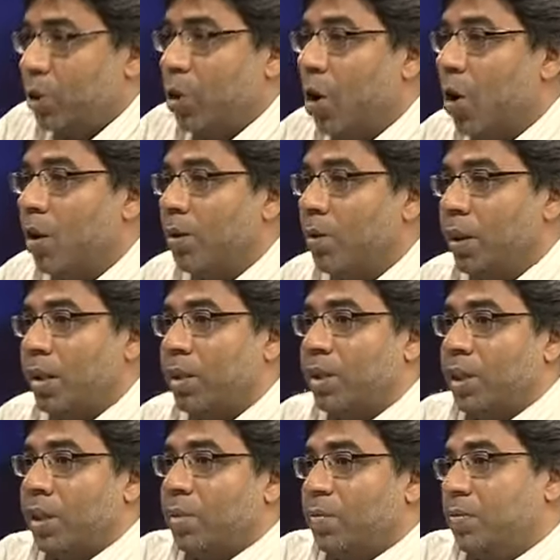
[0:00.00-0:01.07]
Dawn, let's
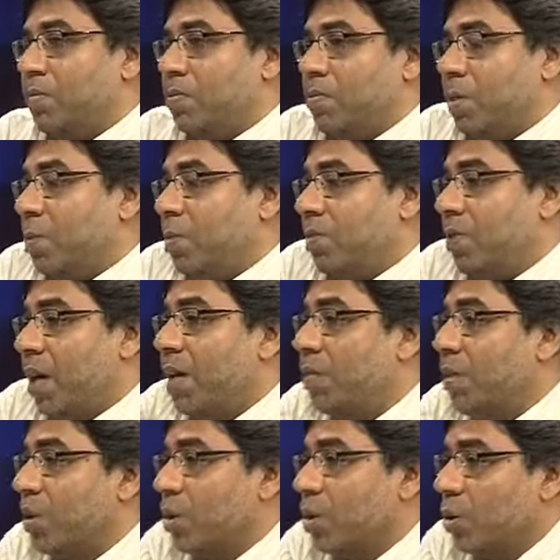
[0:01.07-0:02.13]
say, even
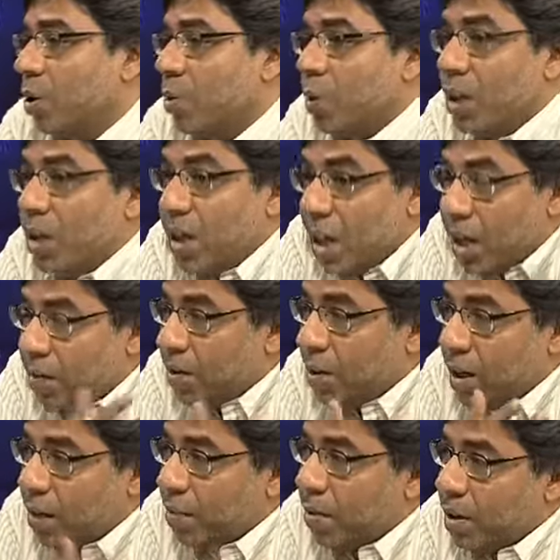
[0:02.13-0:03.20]
5 years ago, would
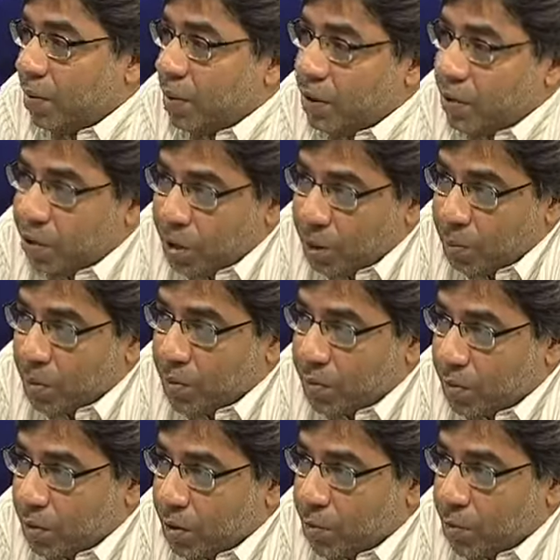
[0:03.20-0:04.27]
never ever even dream of
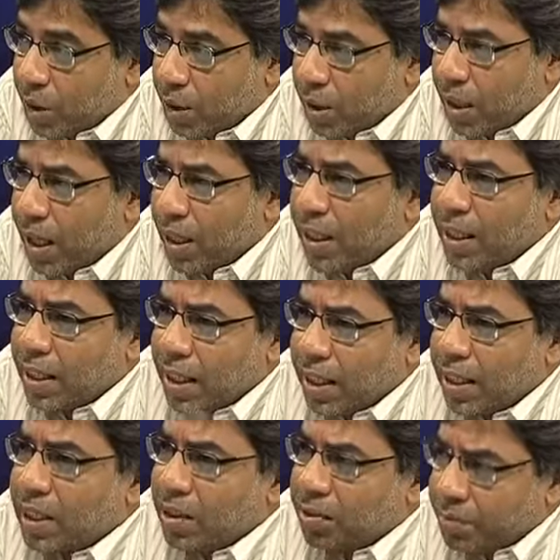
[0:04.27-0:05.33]
printing. I think
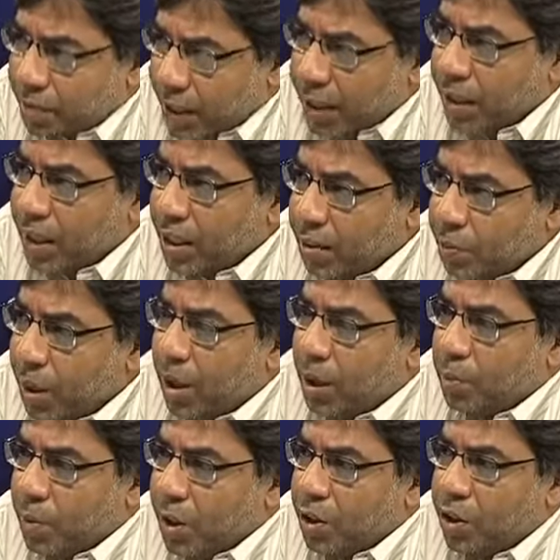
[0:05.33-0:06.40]
it is affecting
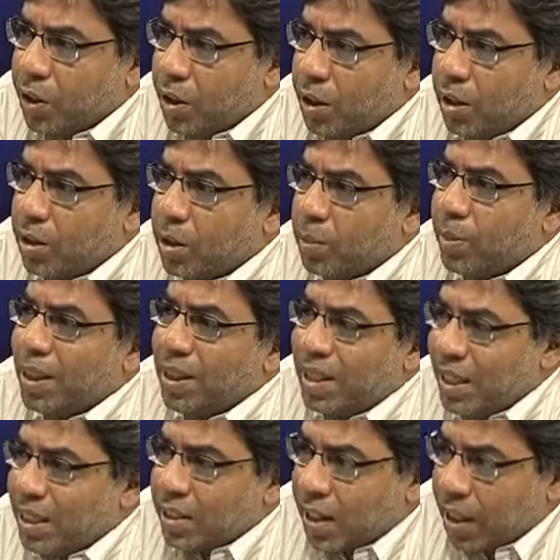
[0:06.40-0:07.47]
print journalism in
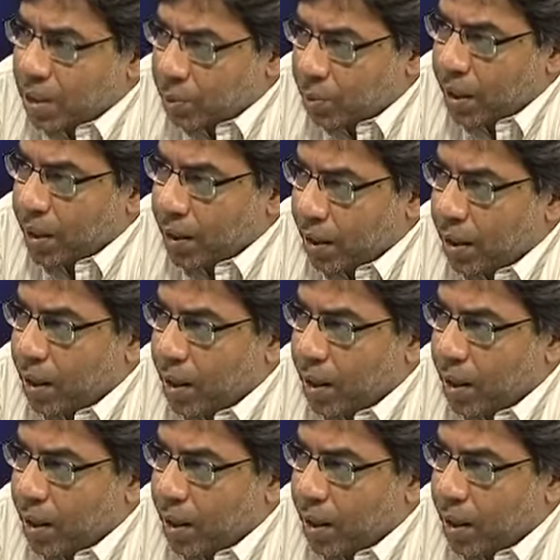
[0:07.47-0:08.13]
this aspect,